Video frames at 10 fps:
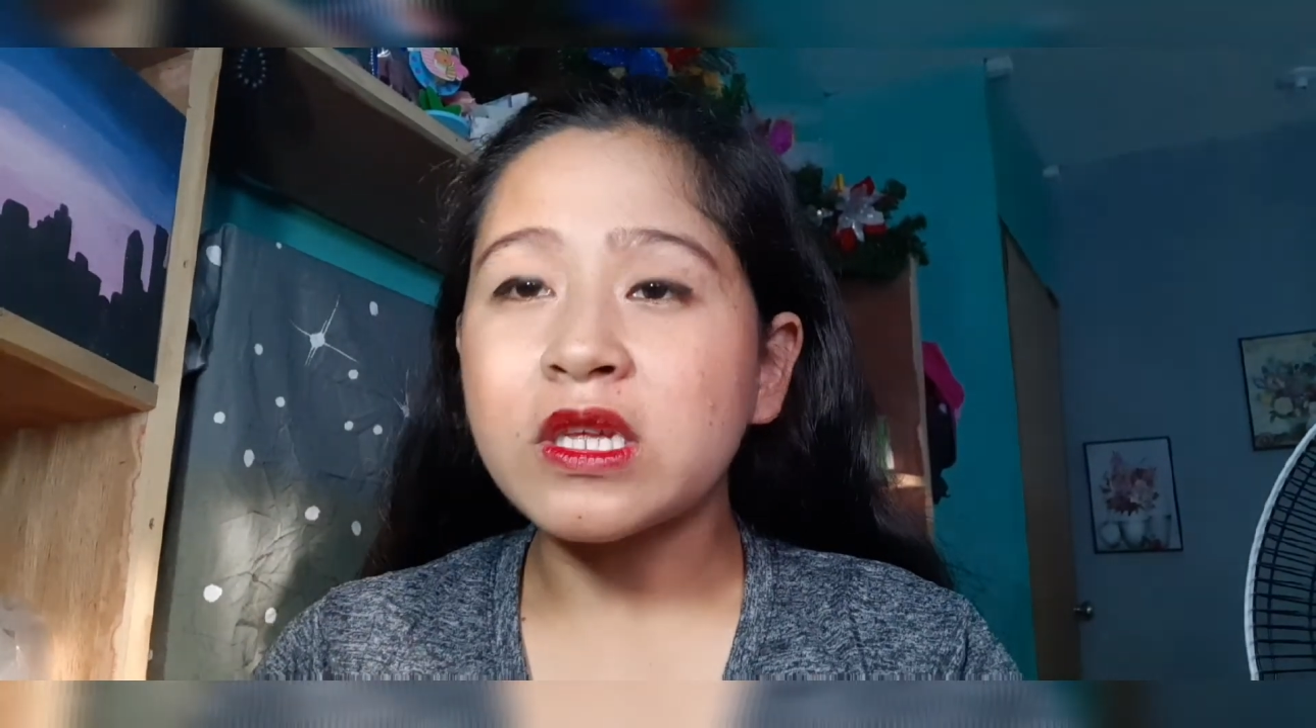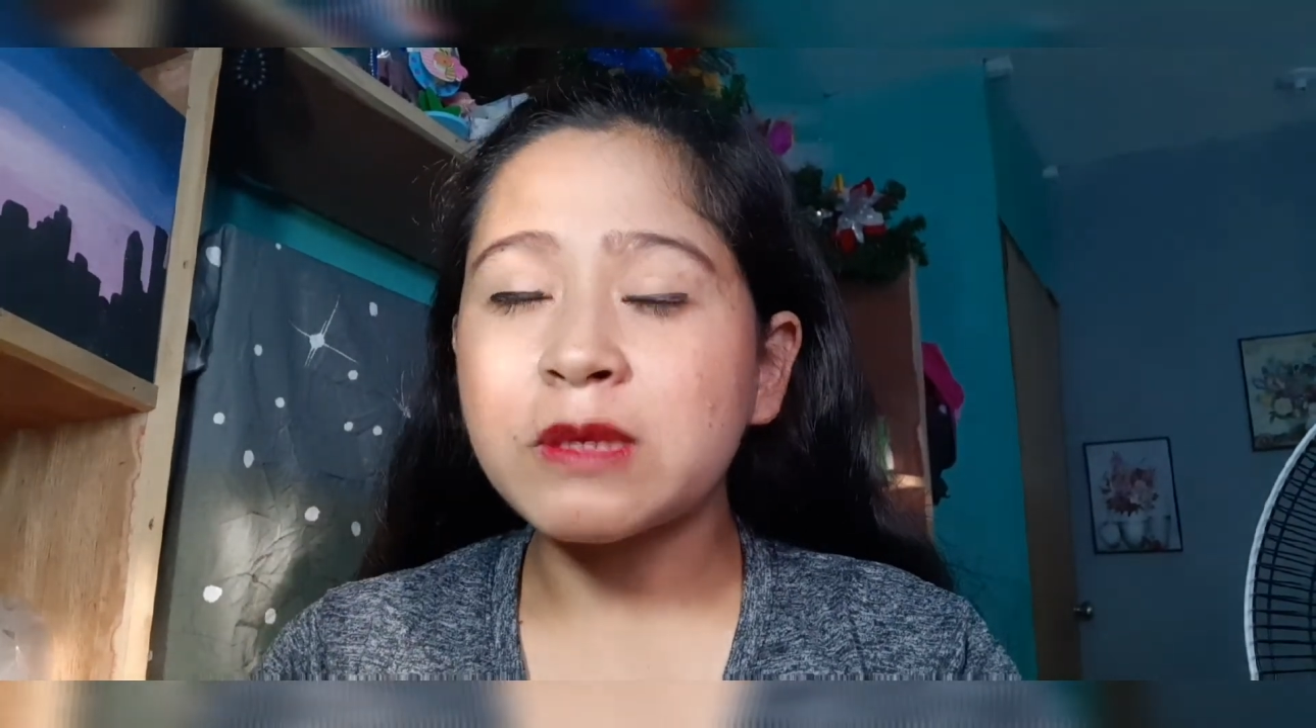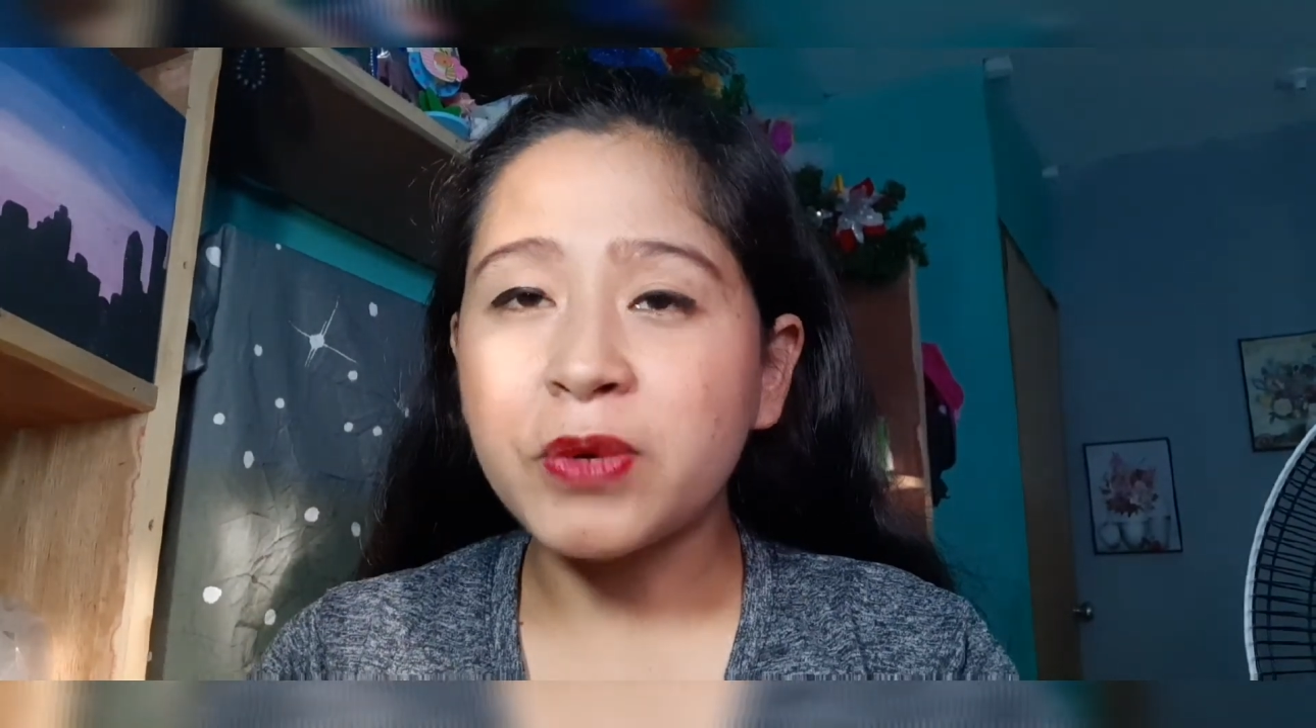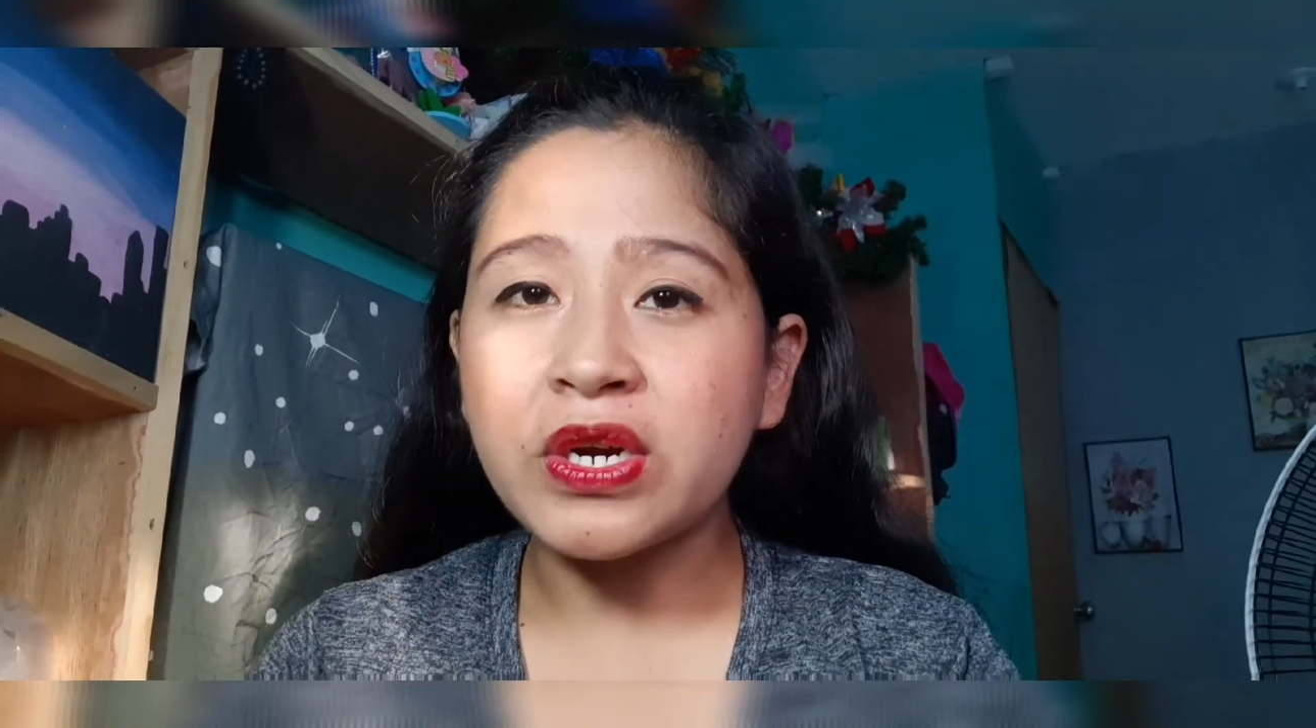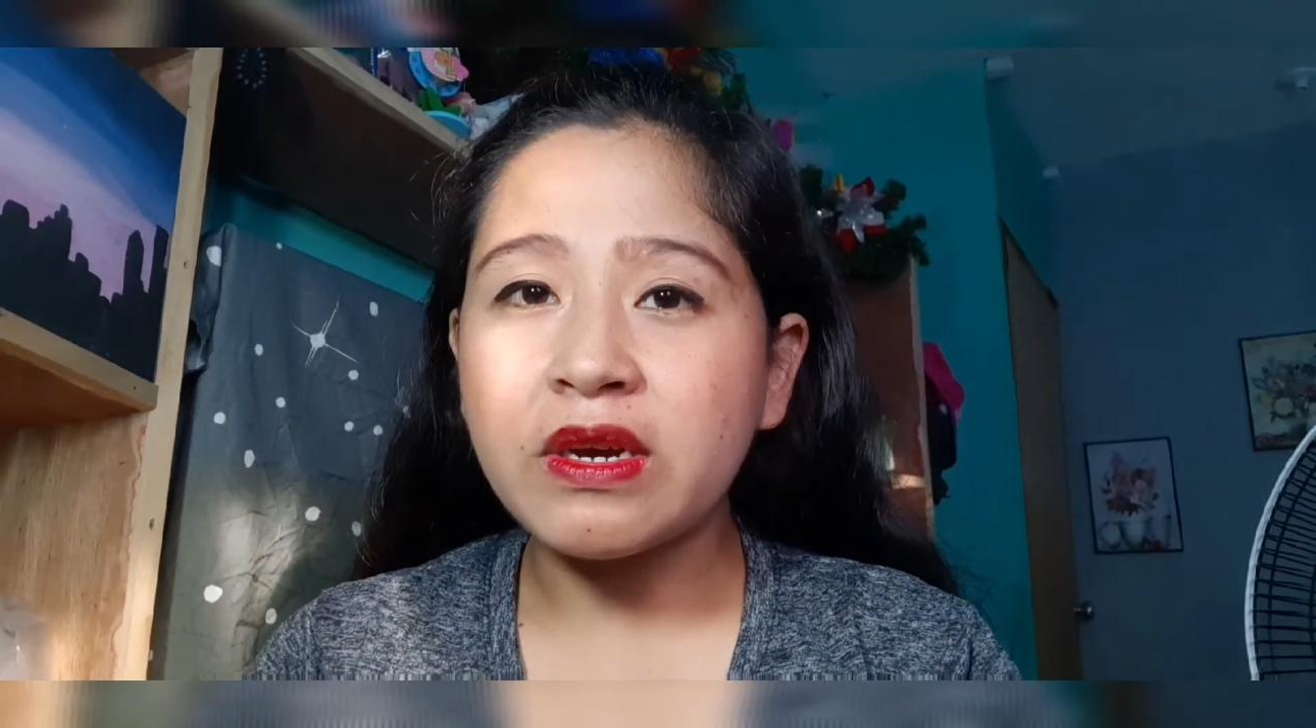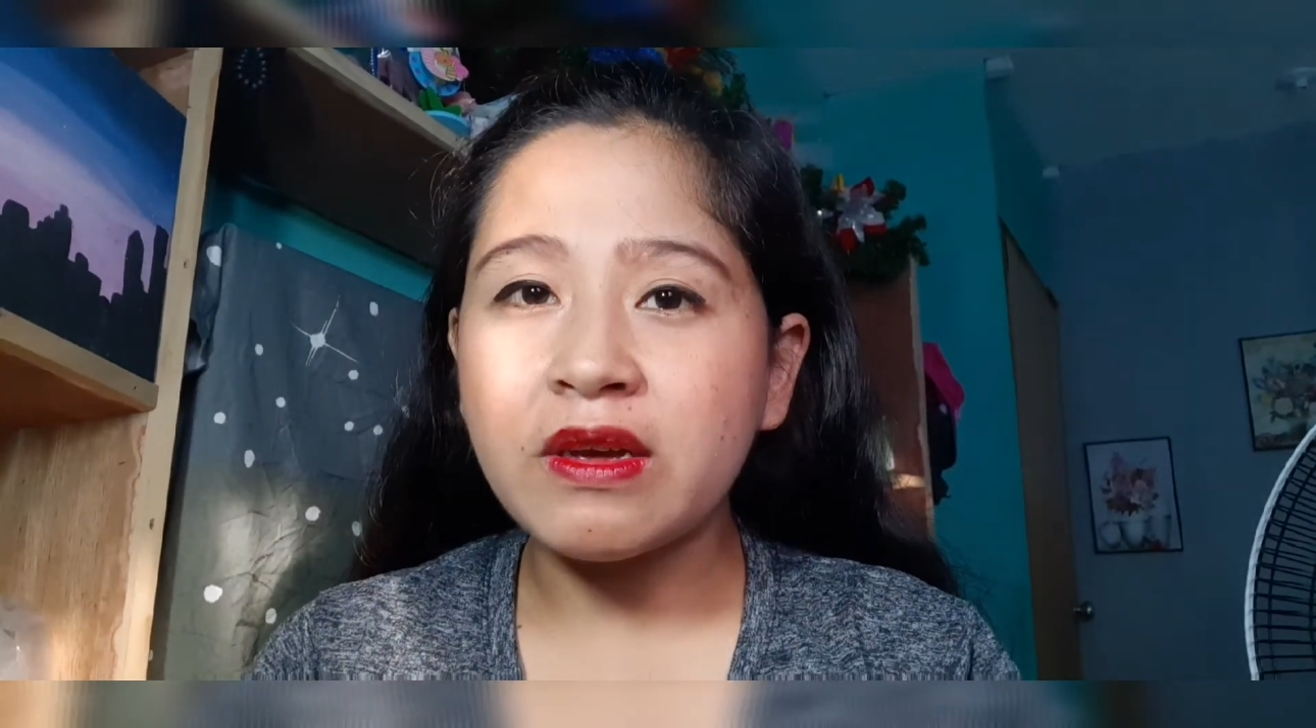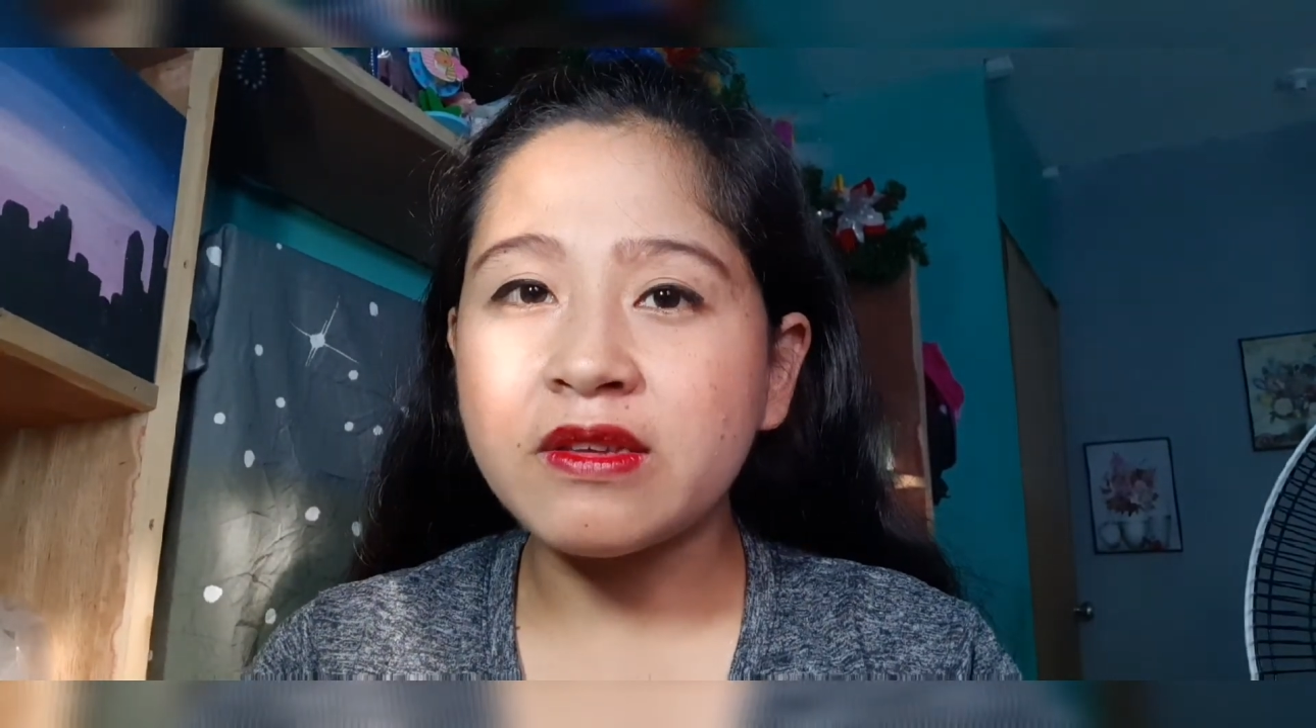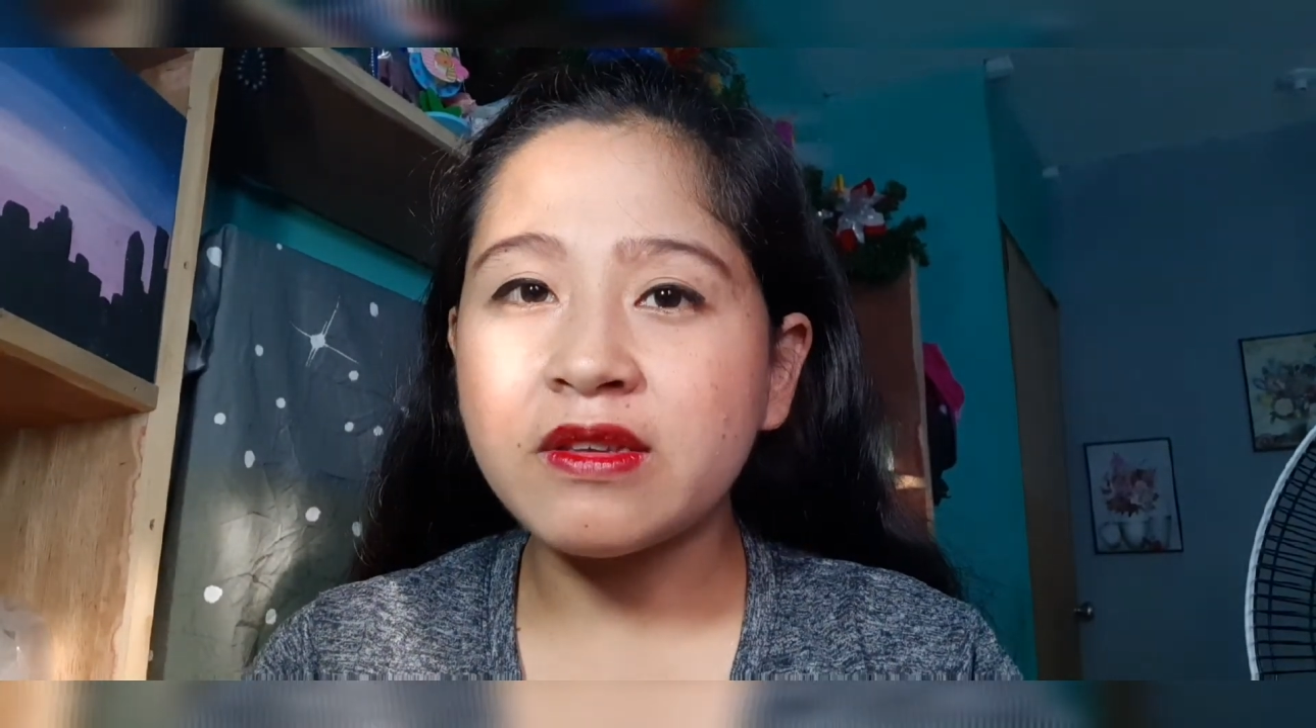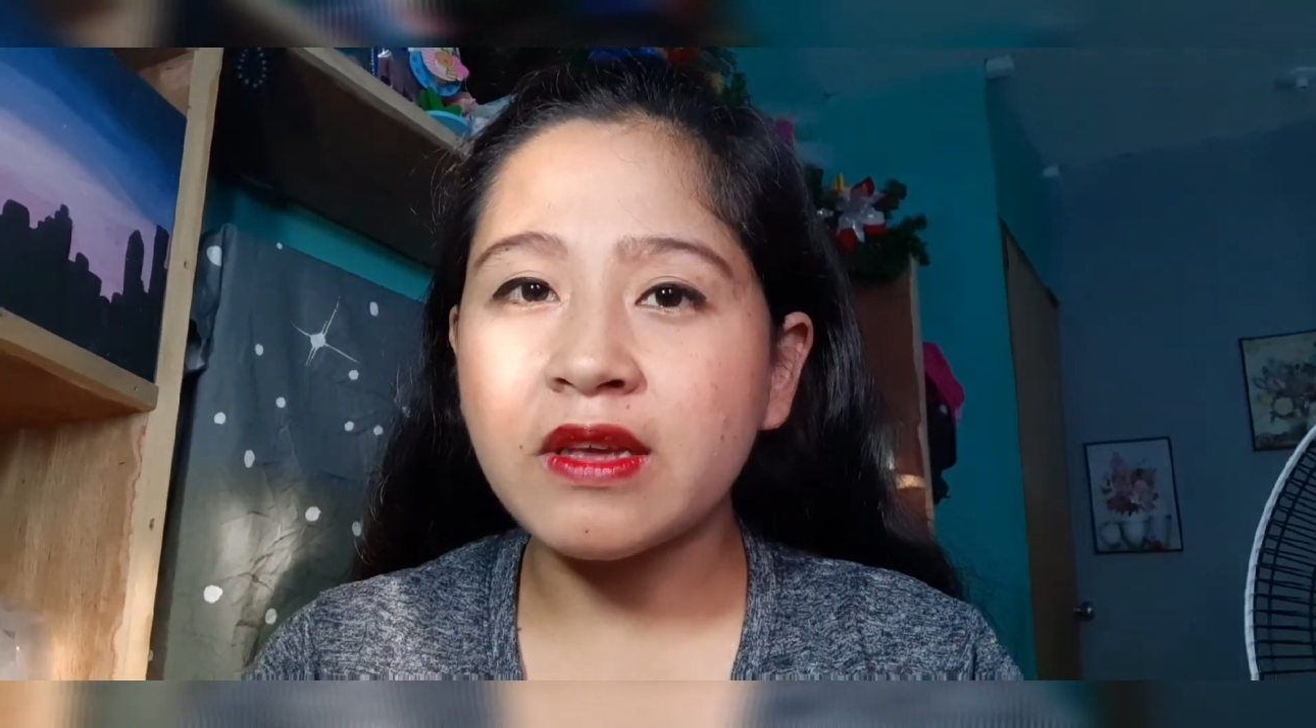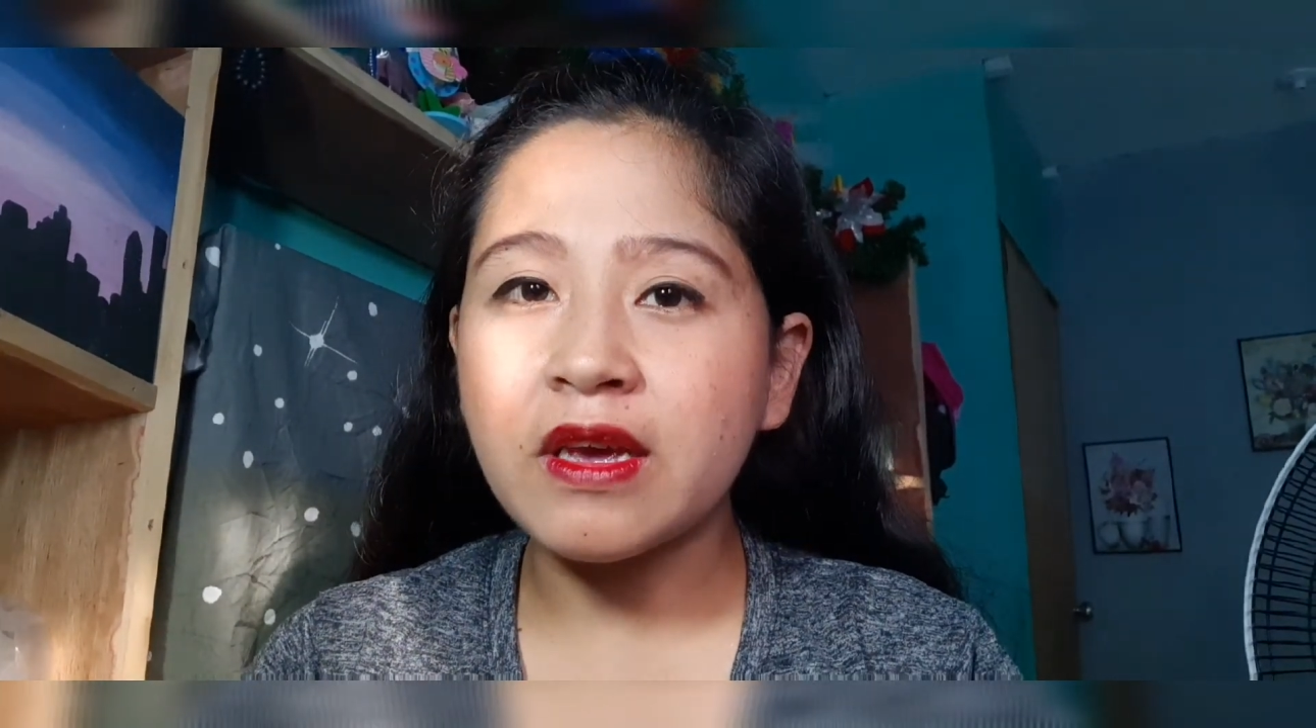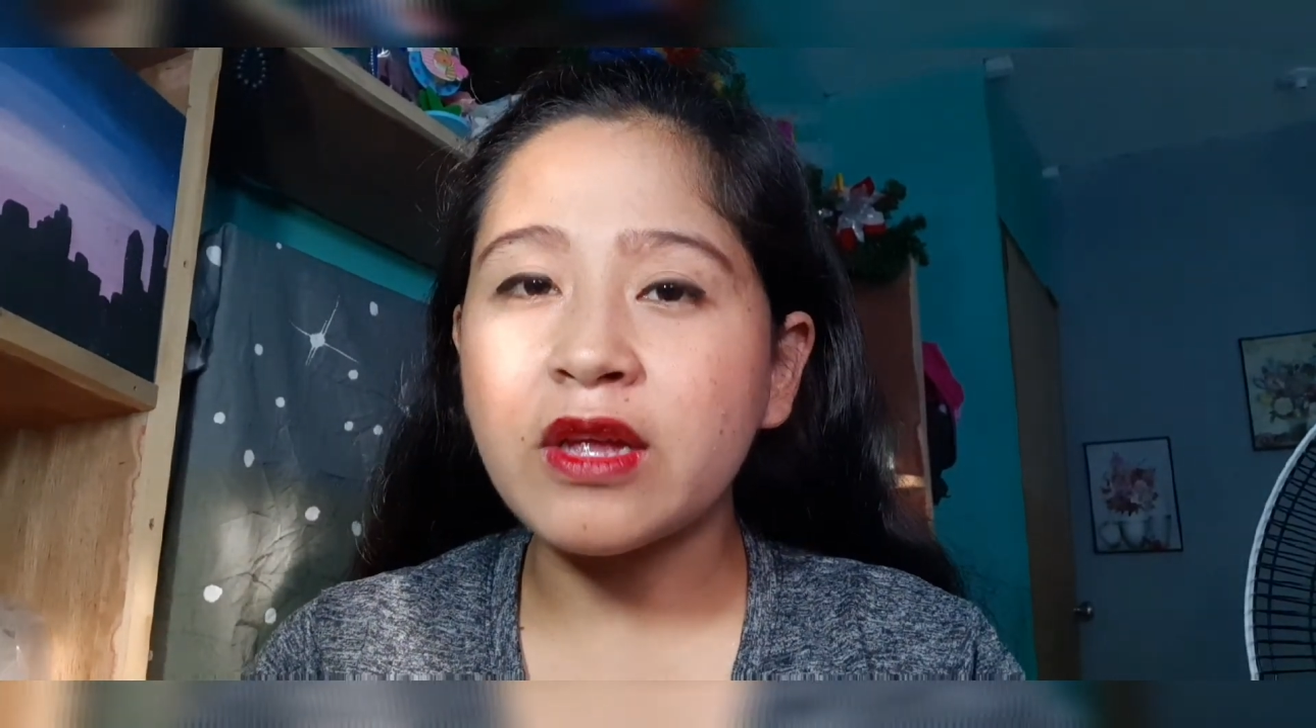experience